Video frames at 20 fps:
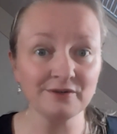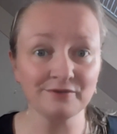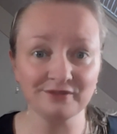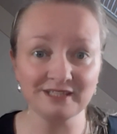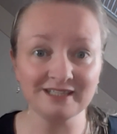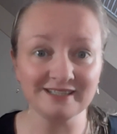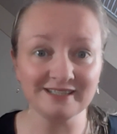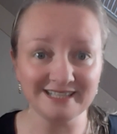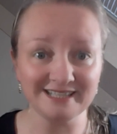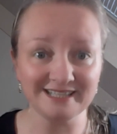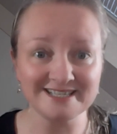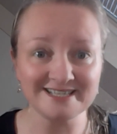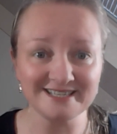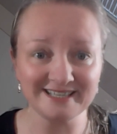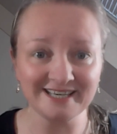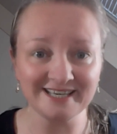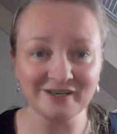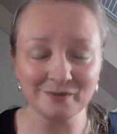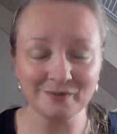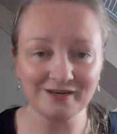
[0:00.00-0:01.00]

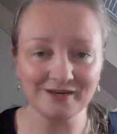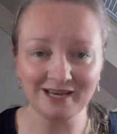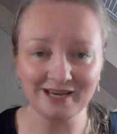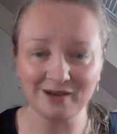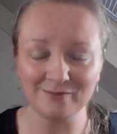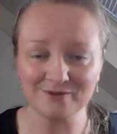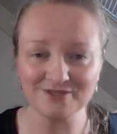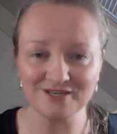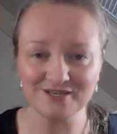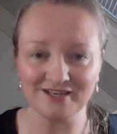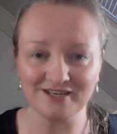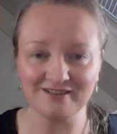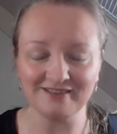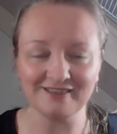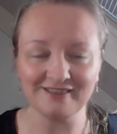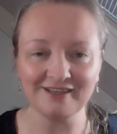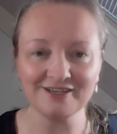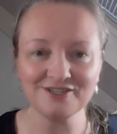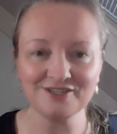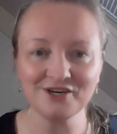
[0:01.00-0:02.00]
realistic when I was a
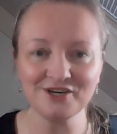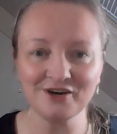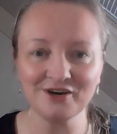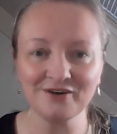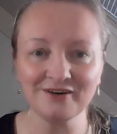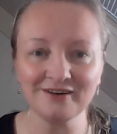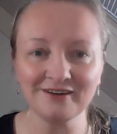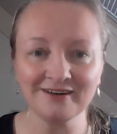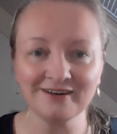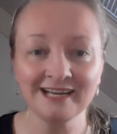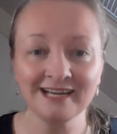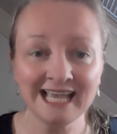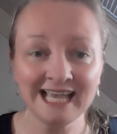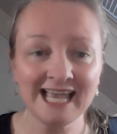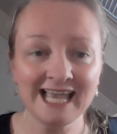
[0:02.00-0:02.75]
lot younger.